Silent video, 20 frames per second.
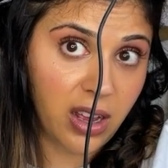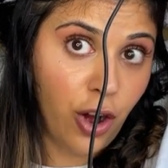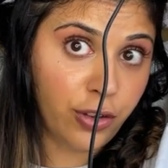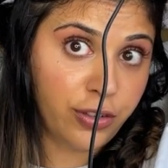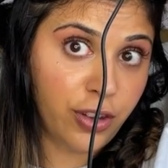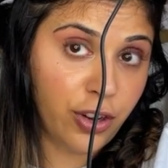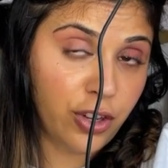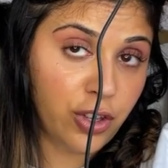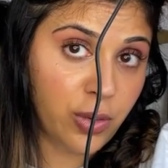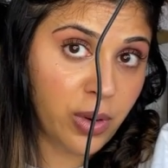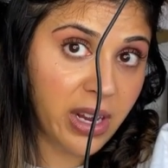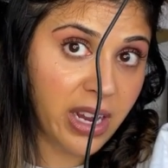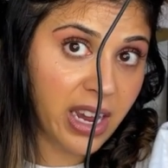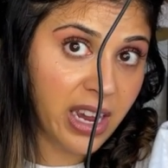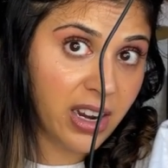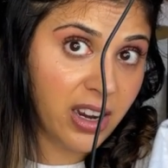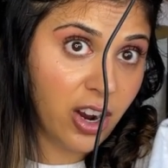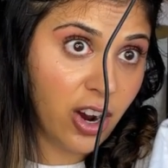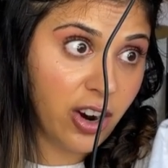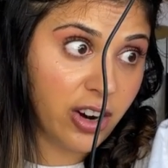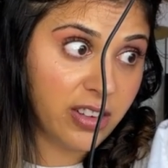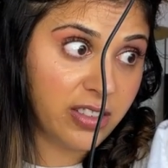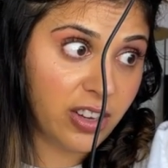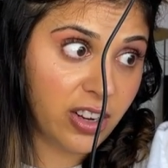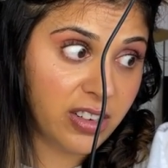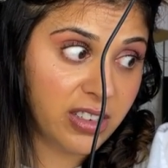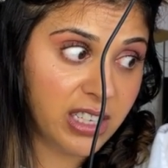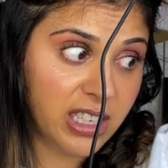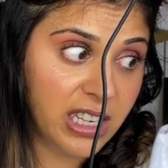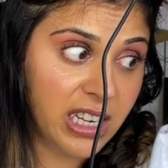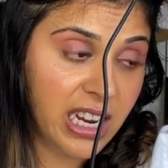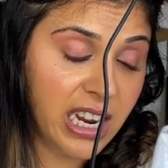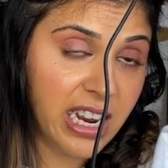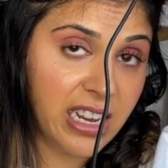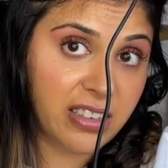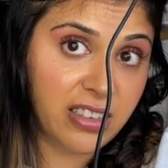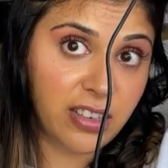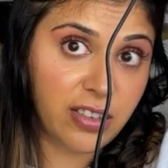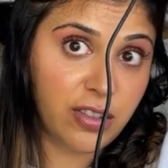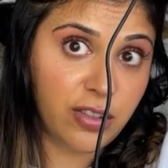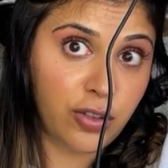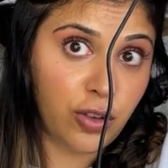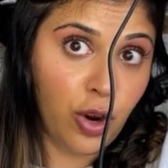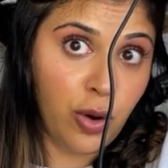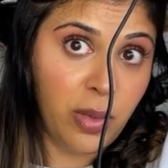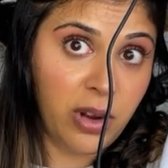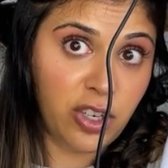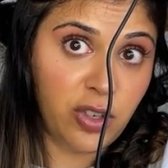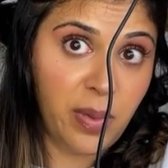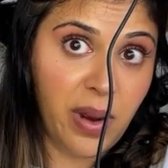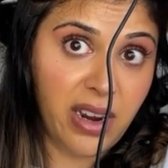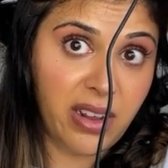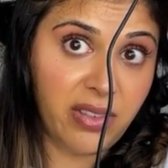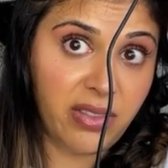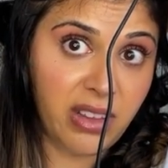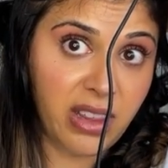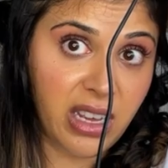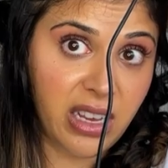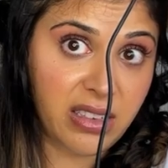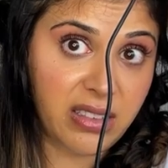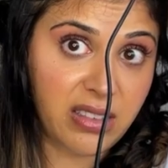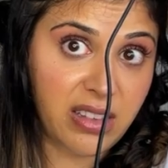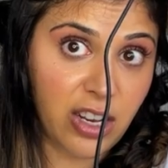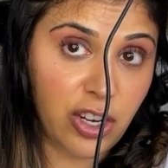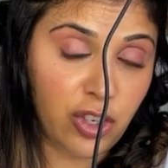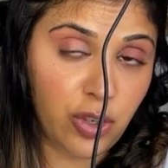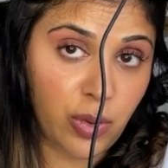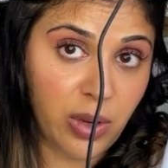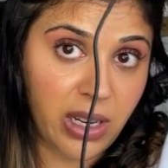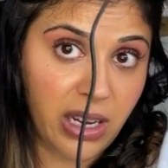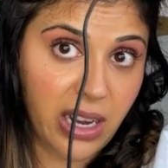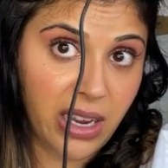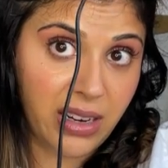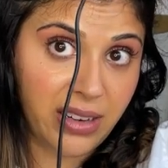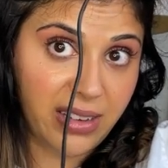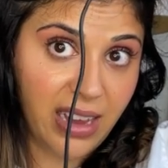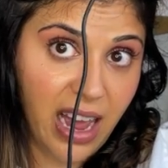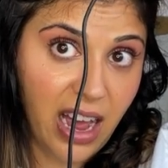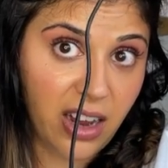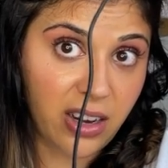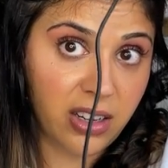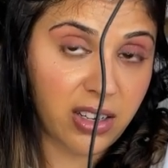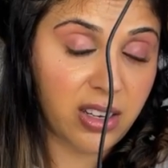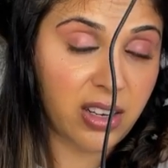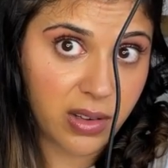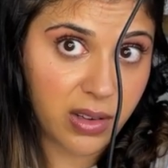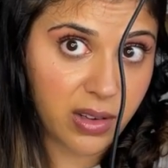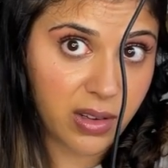Also, doing it horizontally is so much better for this than doing it down.